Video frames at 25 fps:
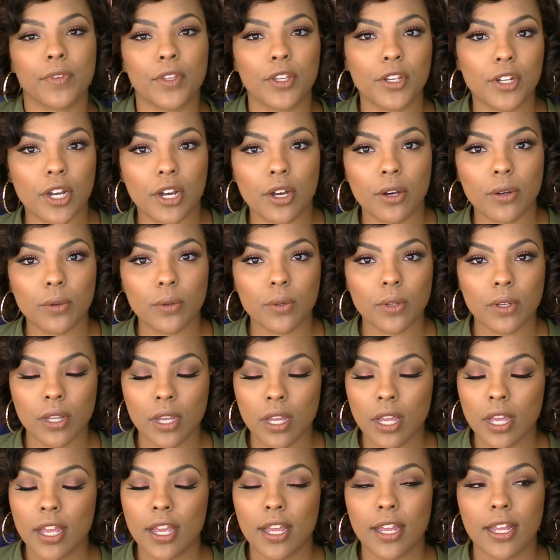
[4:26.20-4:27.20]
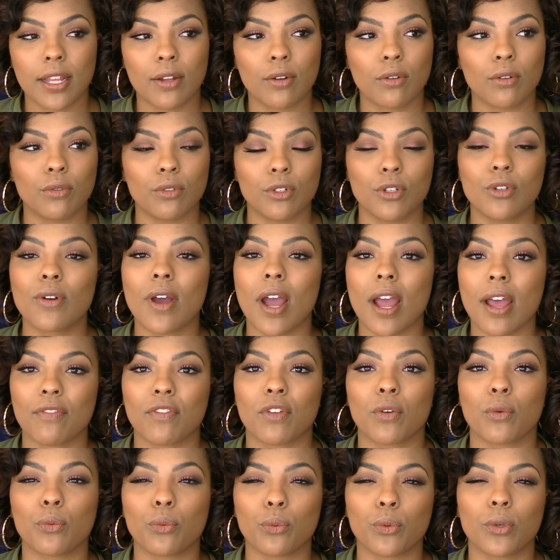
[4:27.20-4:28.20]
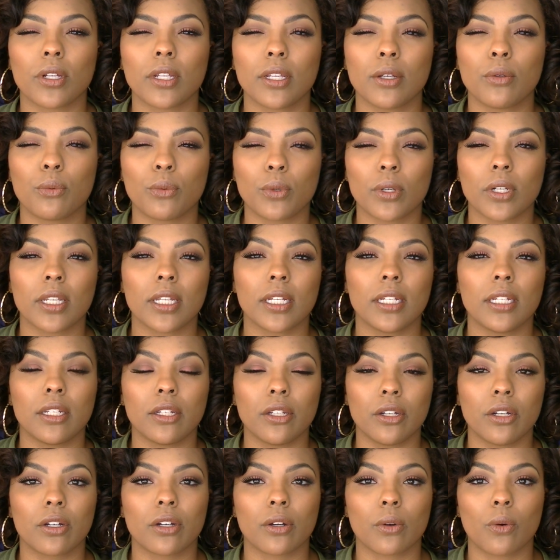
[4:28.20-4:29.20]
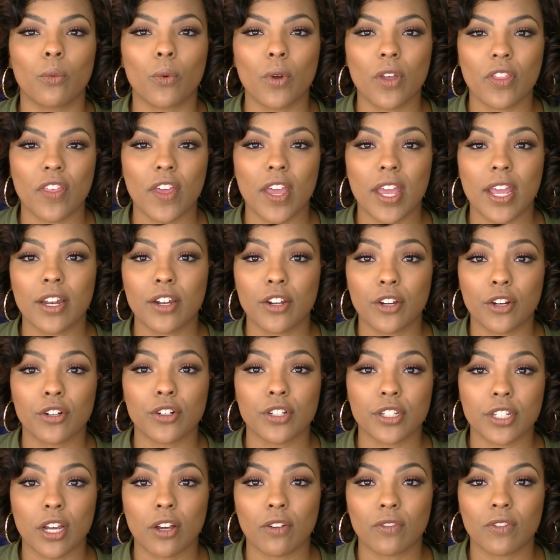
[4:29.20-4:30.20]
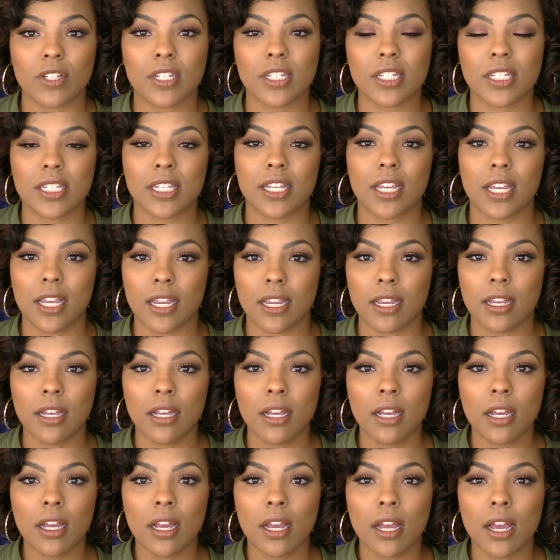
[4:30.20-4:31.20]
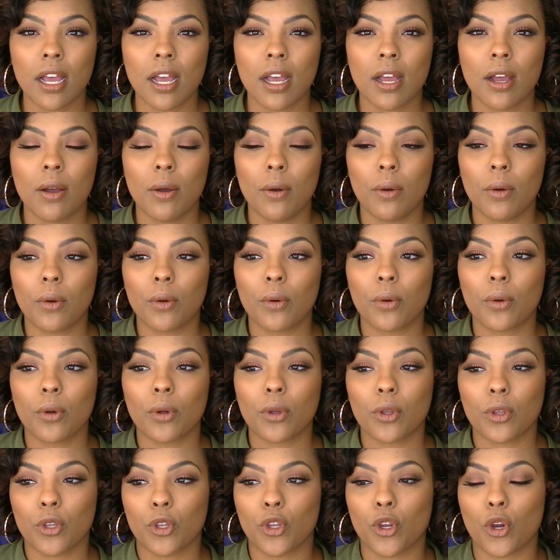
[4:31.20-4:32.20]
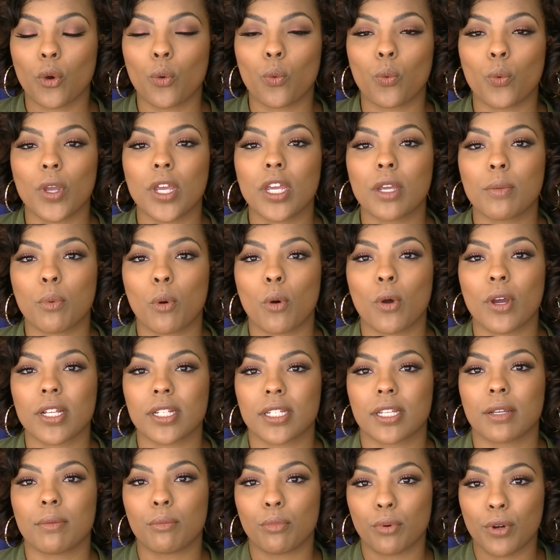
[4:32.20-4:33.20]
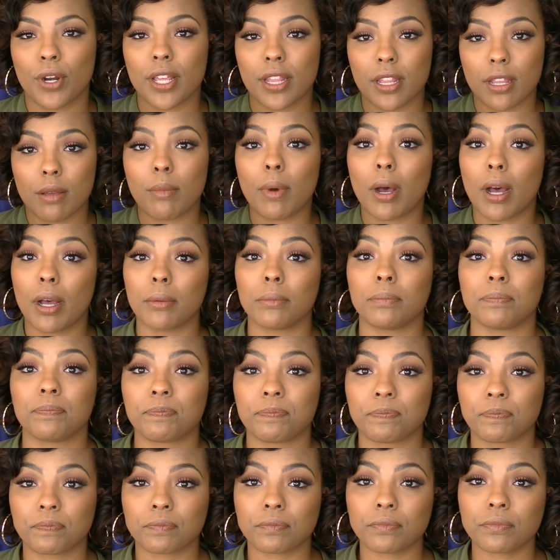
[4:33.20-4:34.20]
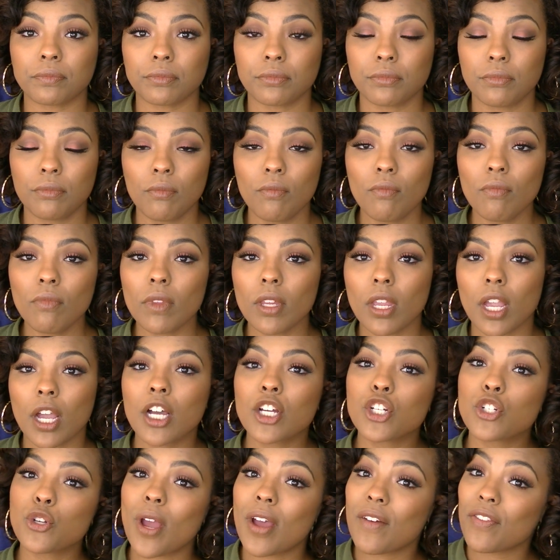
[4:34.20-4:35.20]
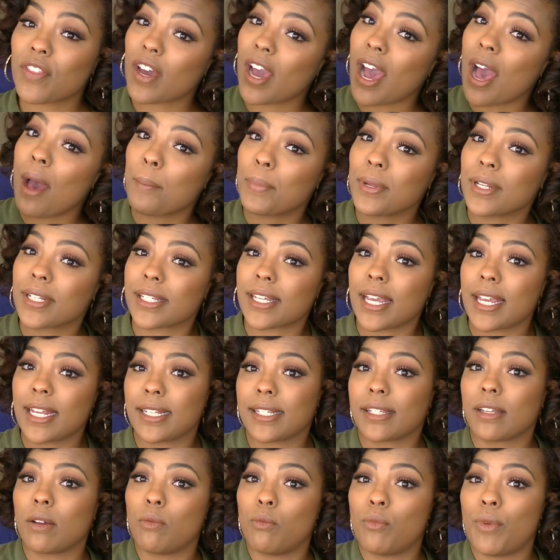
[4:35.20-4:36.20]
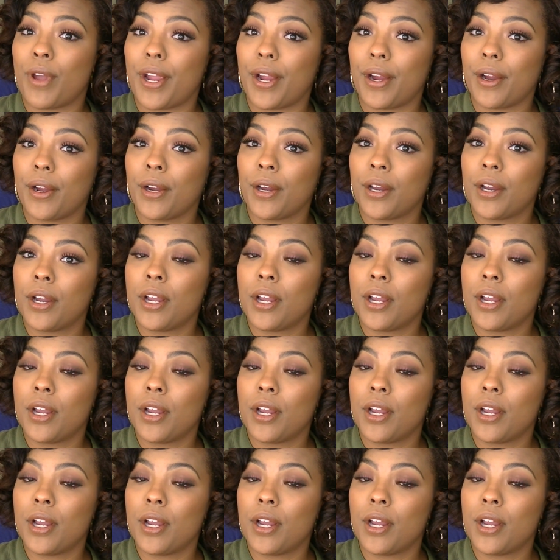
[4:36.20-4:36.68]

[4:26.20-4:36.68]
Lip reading: You have to really, really look within yourself to see your weak points and bring them up. Because you have to compensate somewhere.